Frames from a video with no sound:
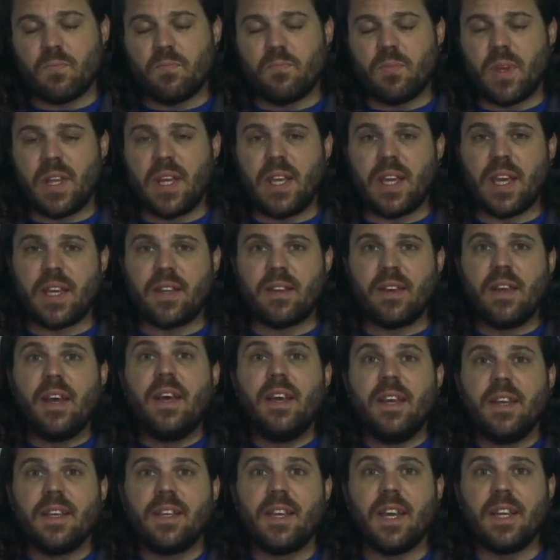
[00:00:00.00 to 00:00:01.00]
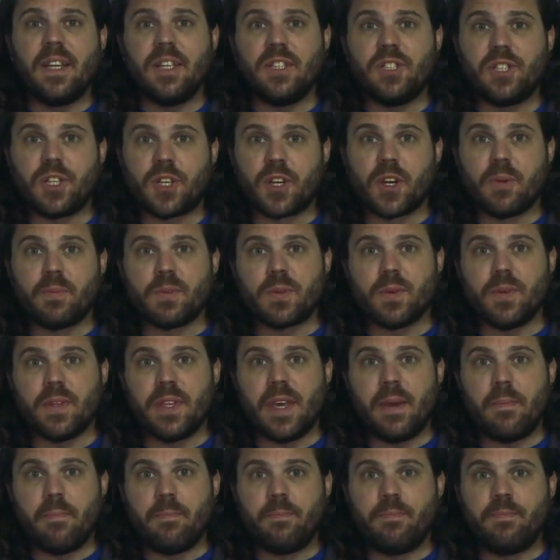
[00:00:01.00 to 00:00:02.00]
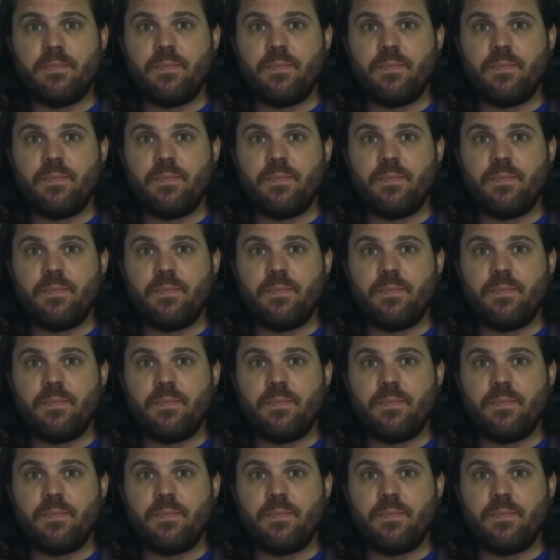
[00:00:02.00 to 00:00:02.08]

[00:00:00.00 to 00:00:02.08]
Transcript: better yet, getting to grips with them.